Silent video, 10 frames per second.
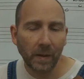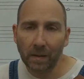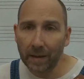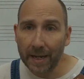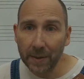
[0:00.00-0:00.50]

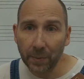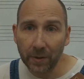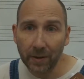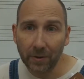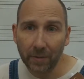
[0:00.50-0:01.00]
Last
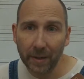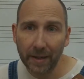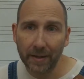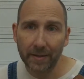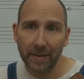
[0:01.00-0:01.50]
point I want to
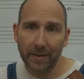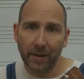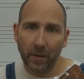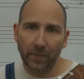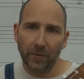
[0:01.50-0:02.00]
make is it's
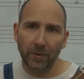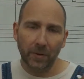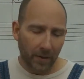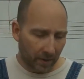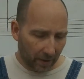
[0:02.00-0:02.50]

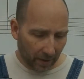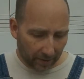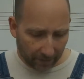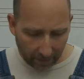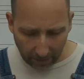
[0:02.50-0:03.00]
helpful
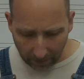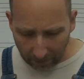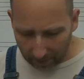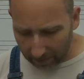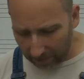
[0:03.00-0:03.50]
if you